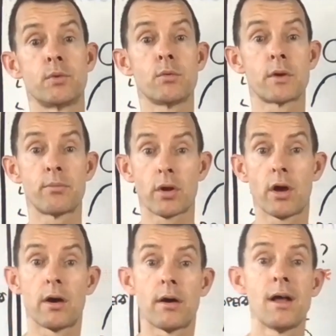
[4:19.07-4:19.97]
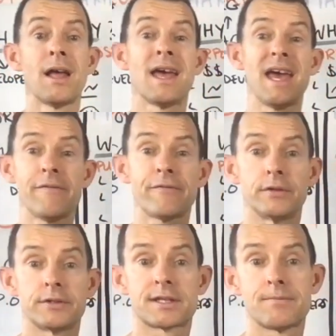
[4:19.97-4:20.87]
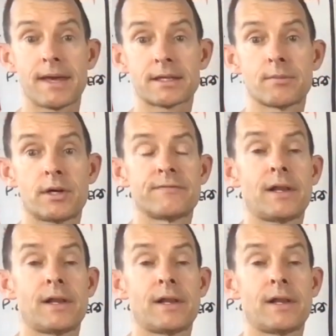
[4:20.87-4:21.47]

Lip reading: We want to put our efforts to maximize